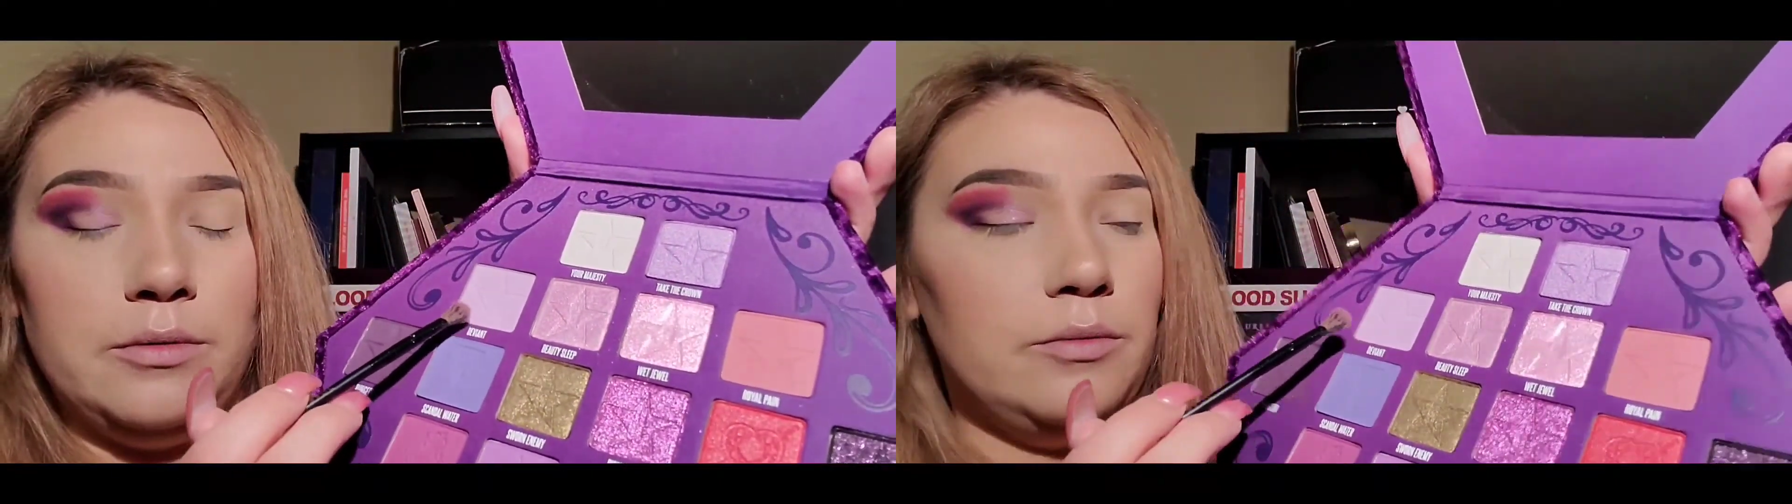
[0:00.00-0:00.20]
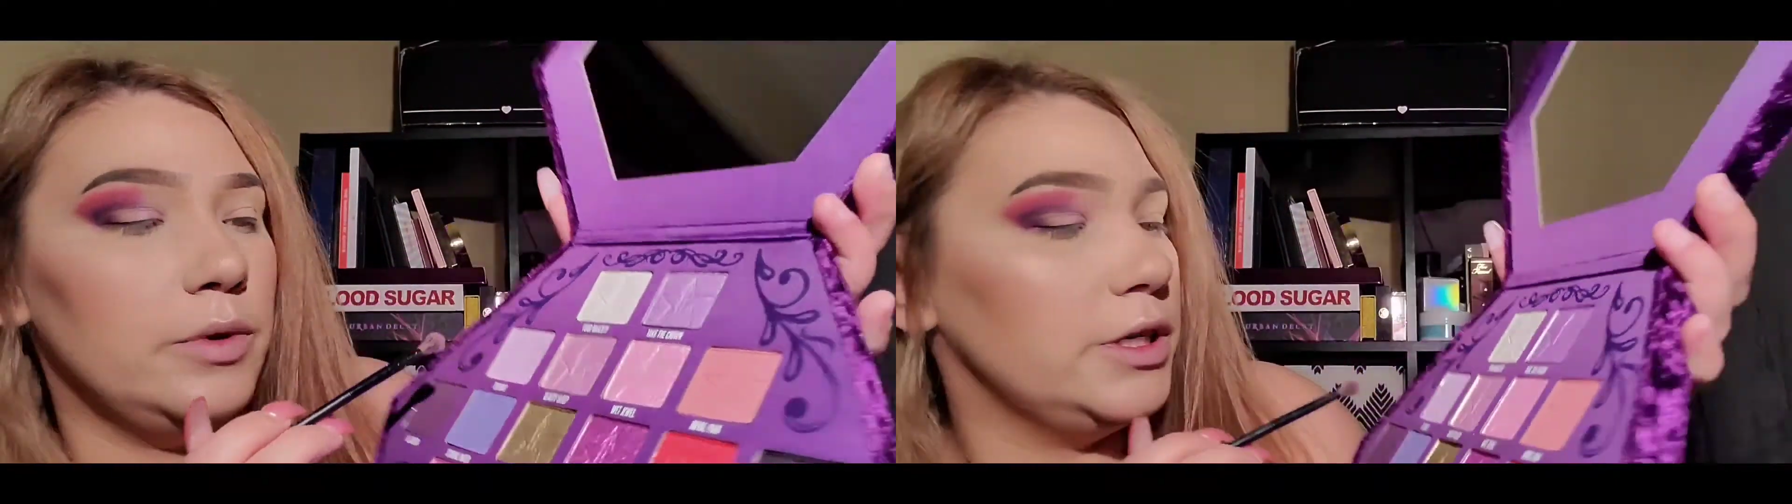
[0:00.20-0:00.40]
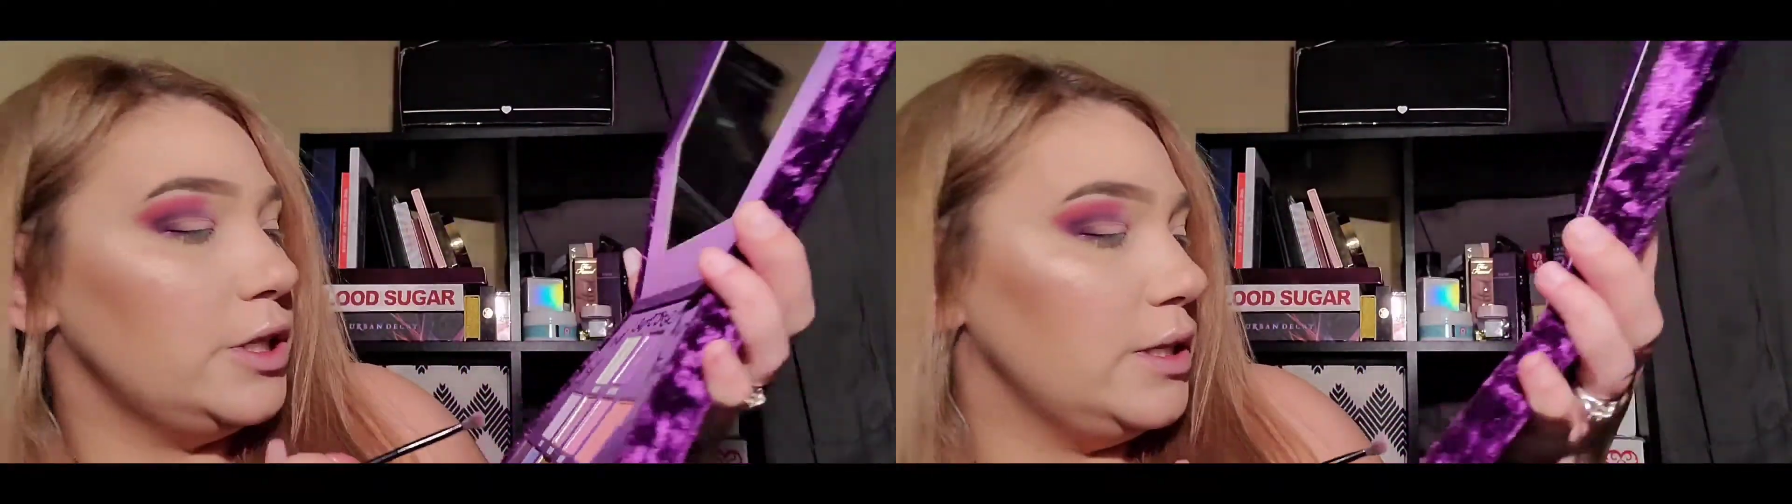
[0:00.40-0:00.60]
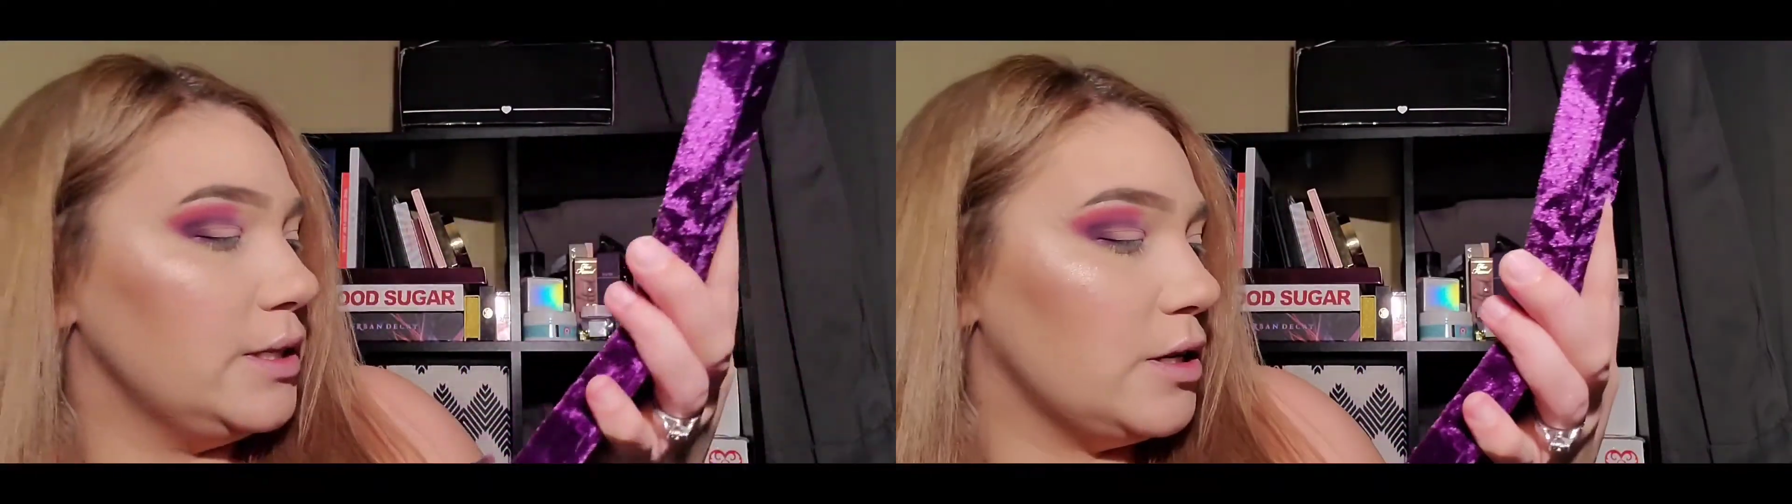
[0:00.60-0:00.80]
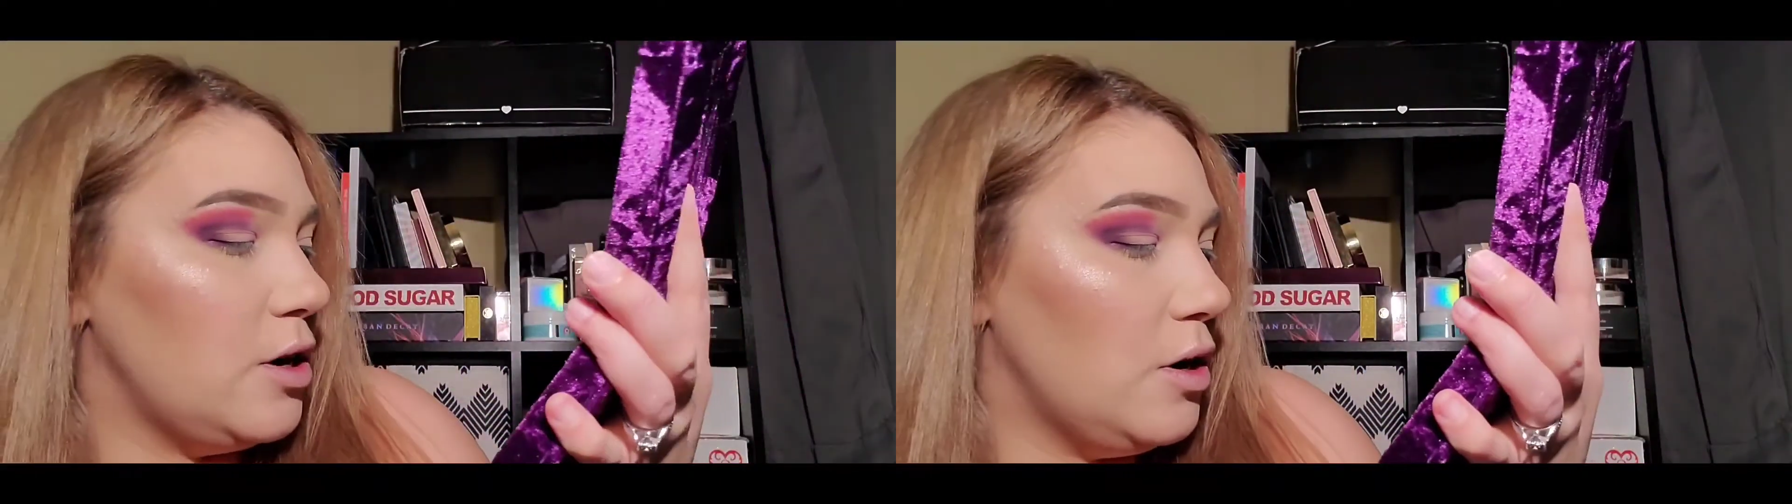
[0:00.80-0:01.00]
which is
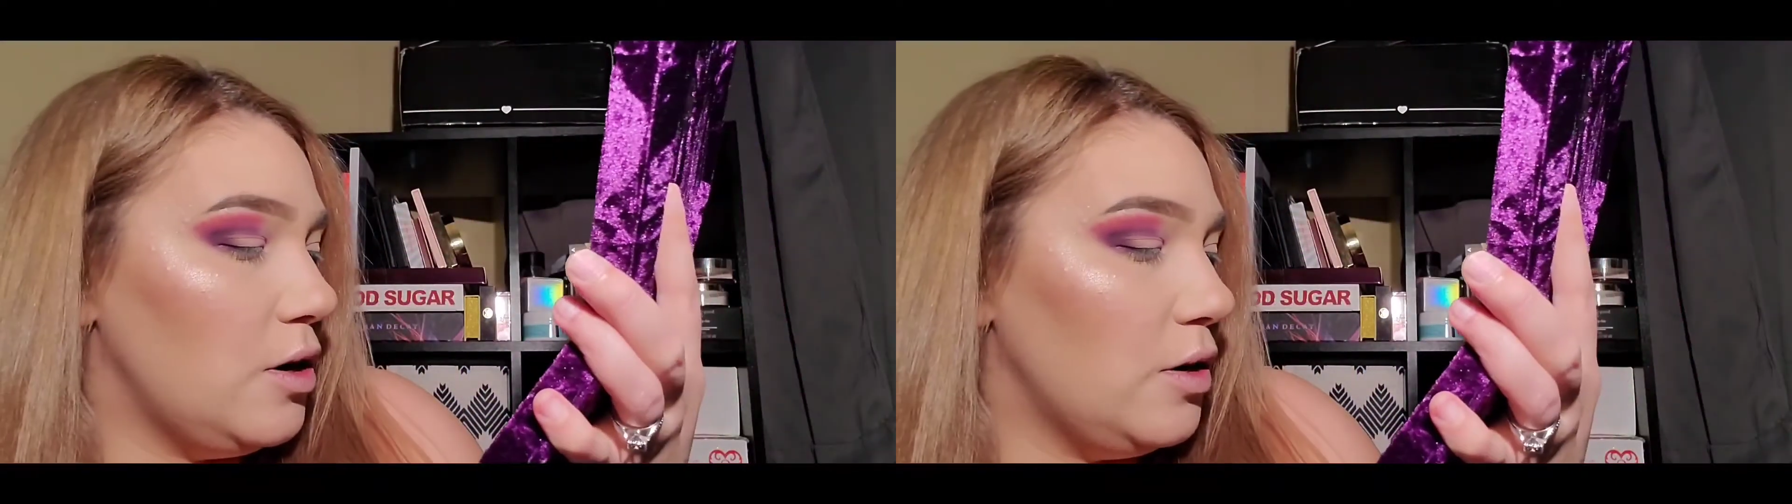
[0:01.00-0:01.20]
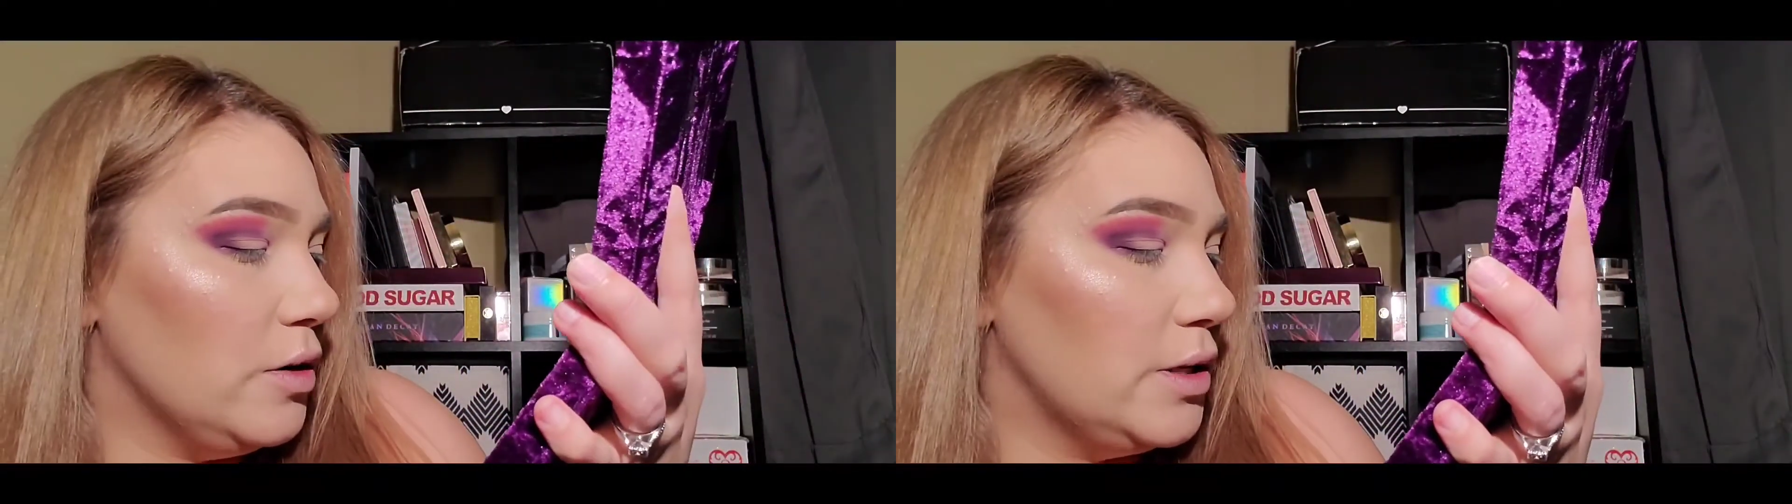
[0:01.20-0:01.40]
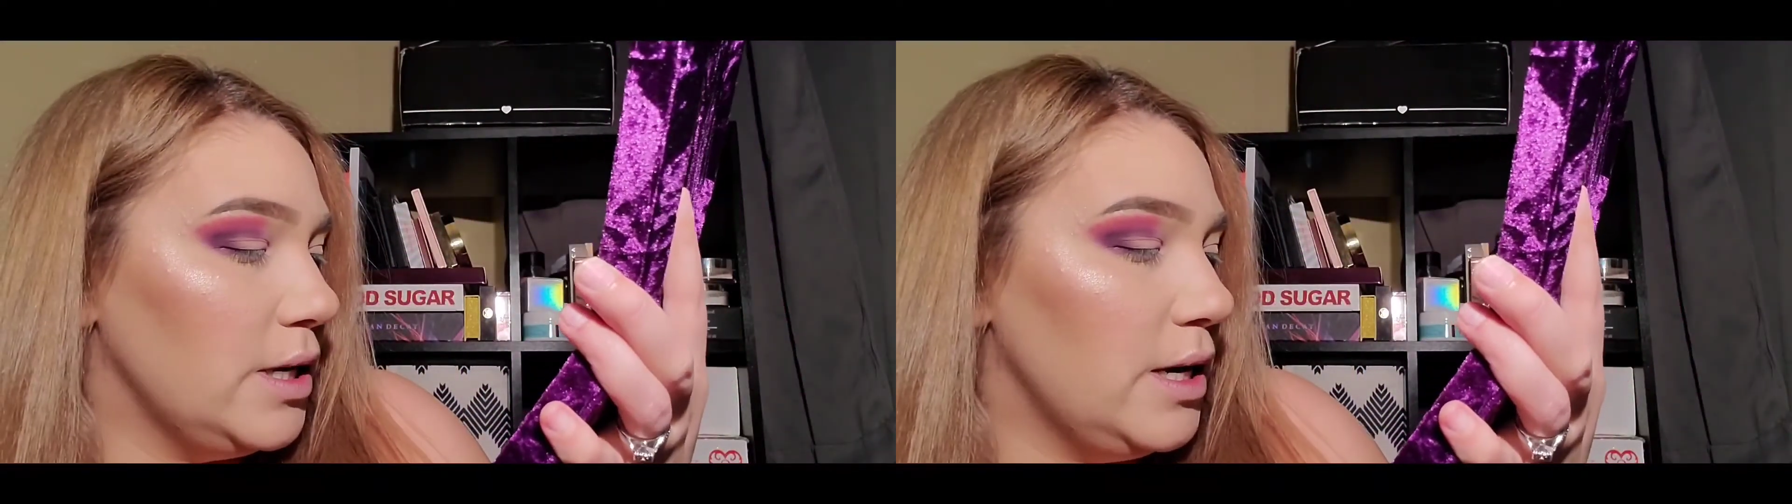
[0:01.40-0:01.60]
called